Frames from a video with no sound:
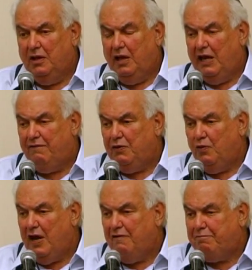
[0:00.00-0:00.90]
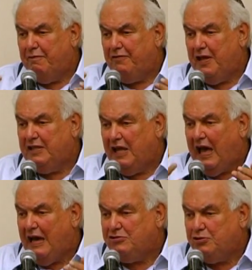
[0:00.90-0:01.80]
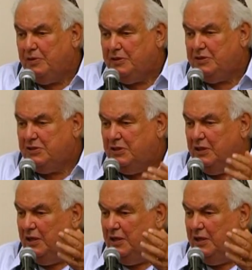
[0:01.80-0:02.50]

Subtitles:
And if you want to prevent the Auschwitz,